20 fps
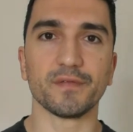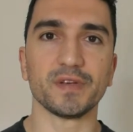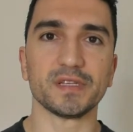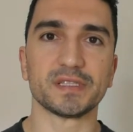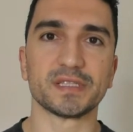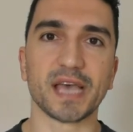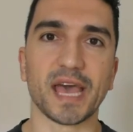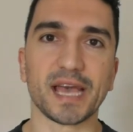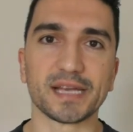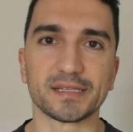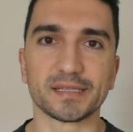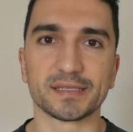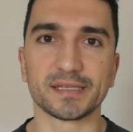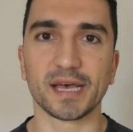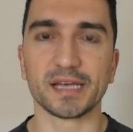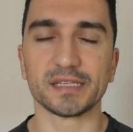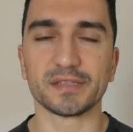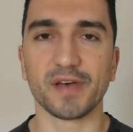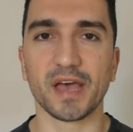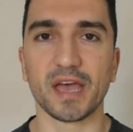this
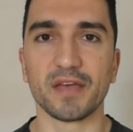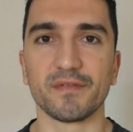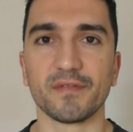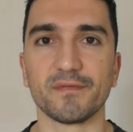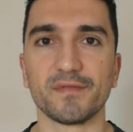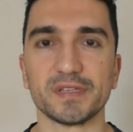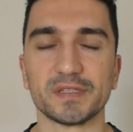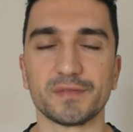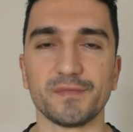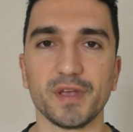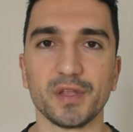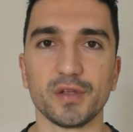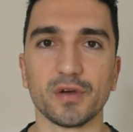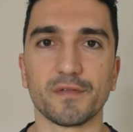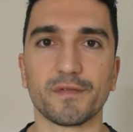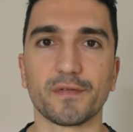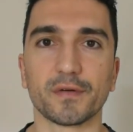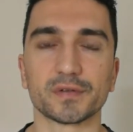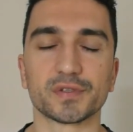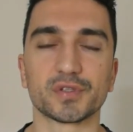exercise. I have this video
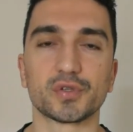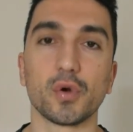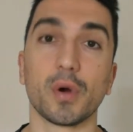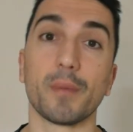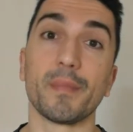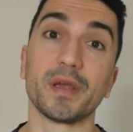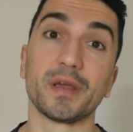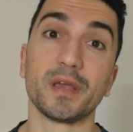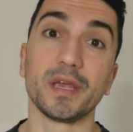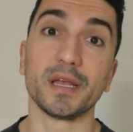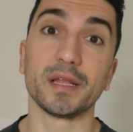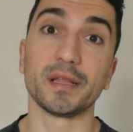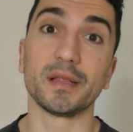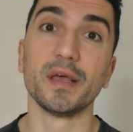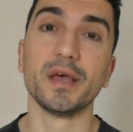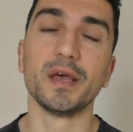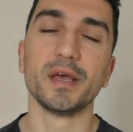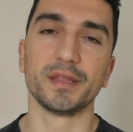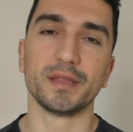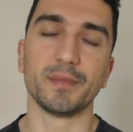from Stuart
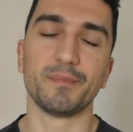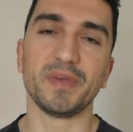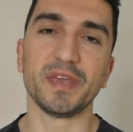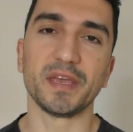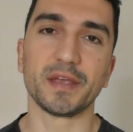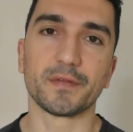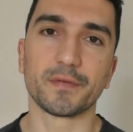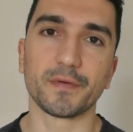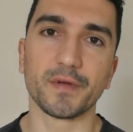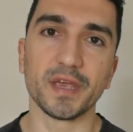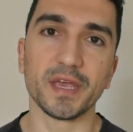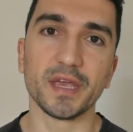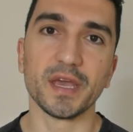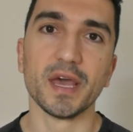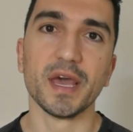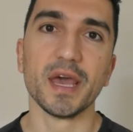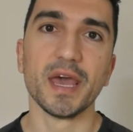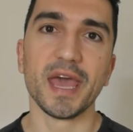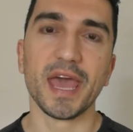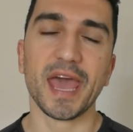McGill, the Big
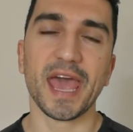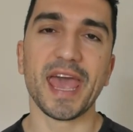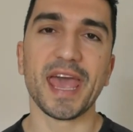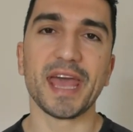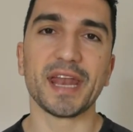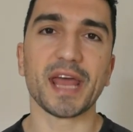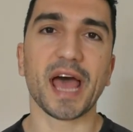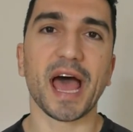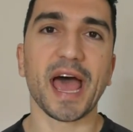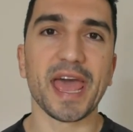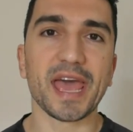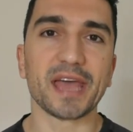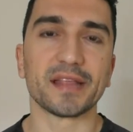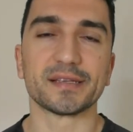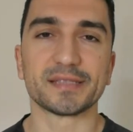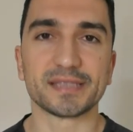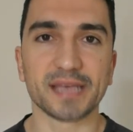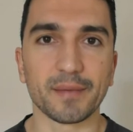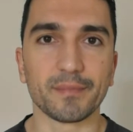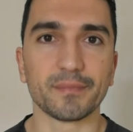Three, and I had
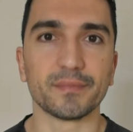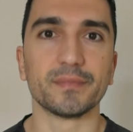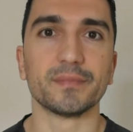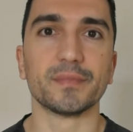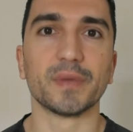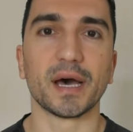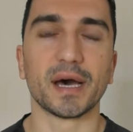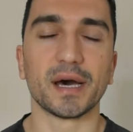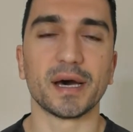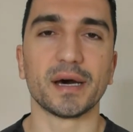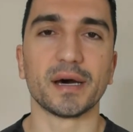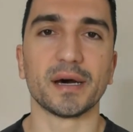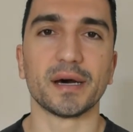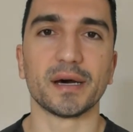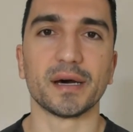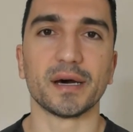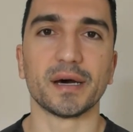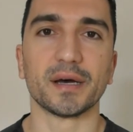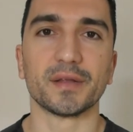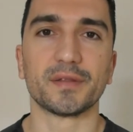some
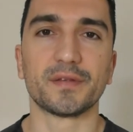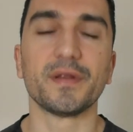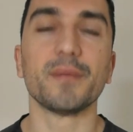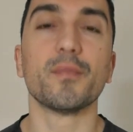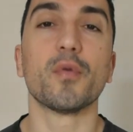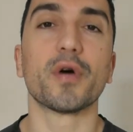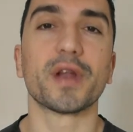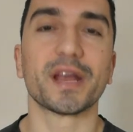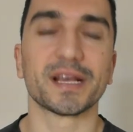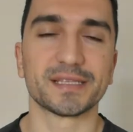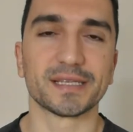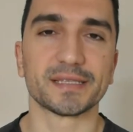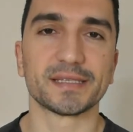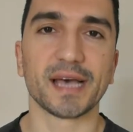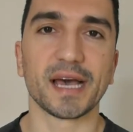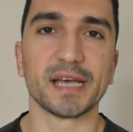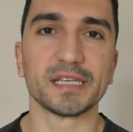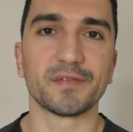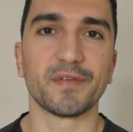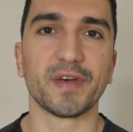three more
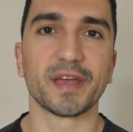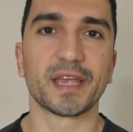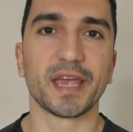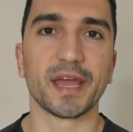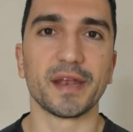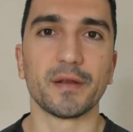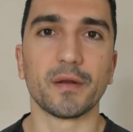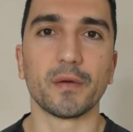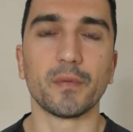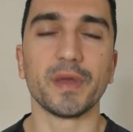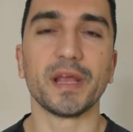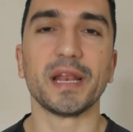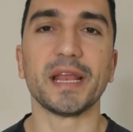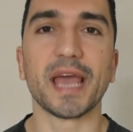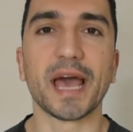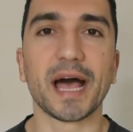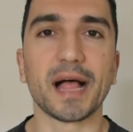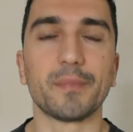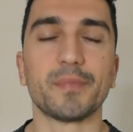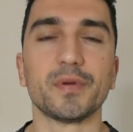exercises that can really
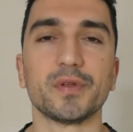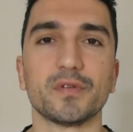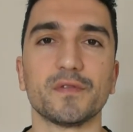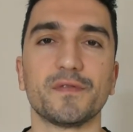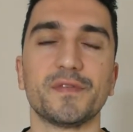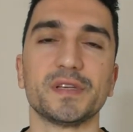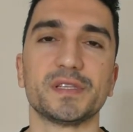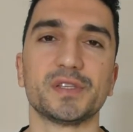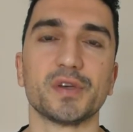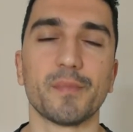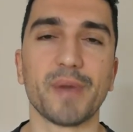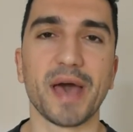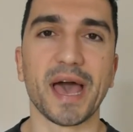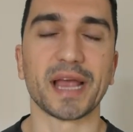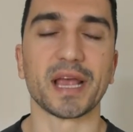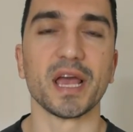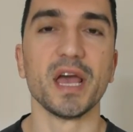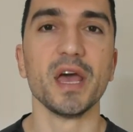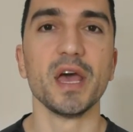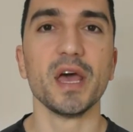help you to fix your
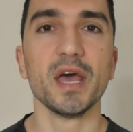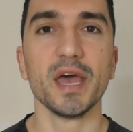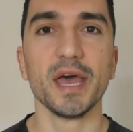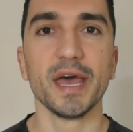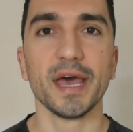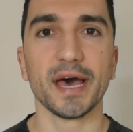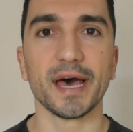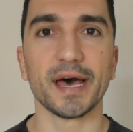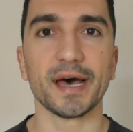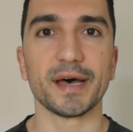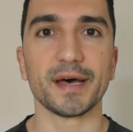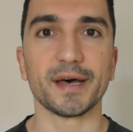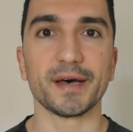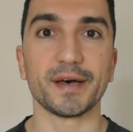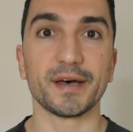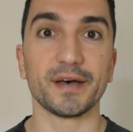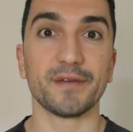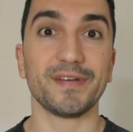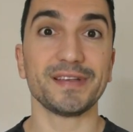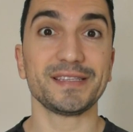back.
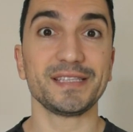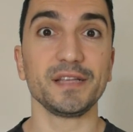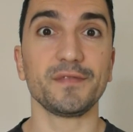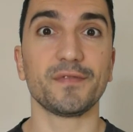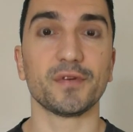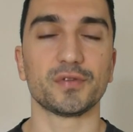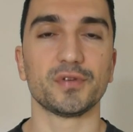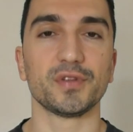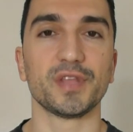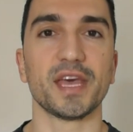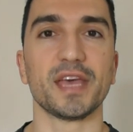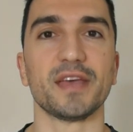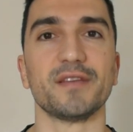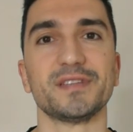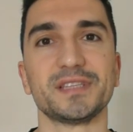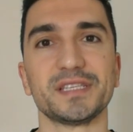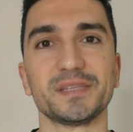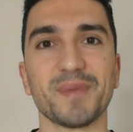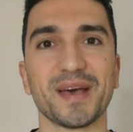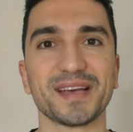That's it for today.
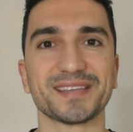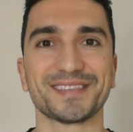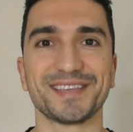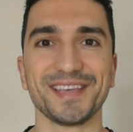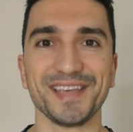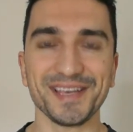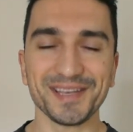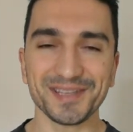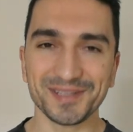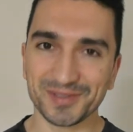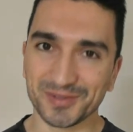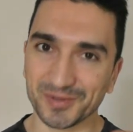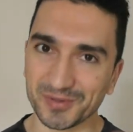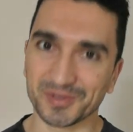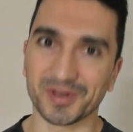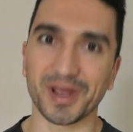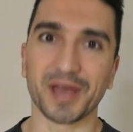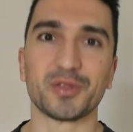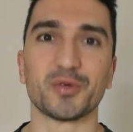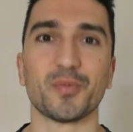This is Max King.
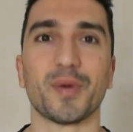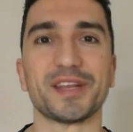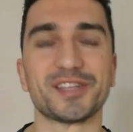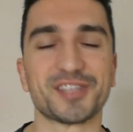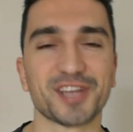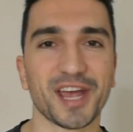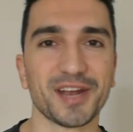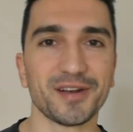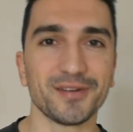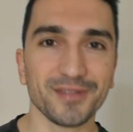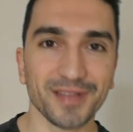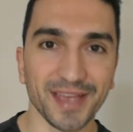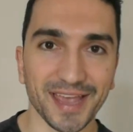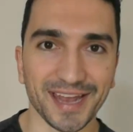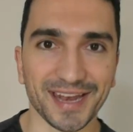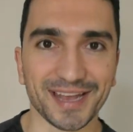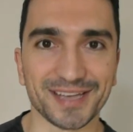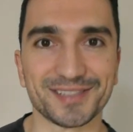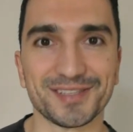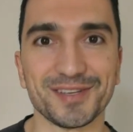Subscribe to my channel,
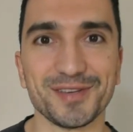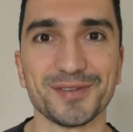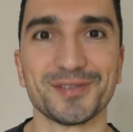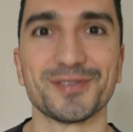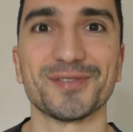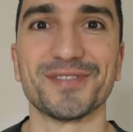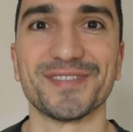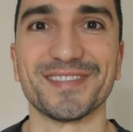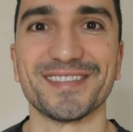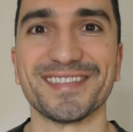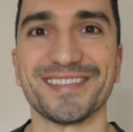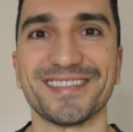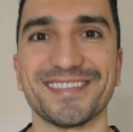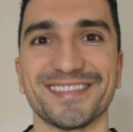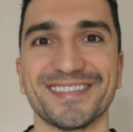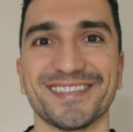and I'll see you soon.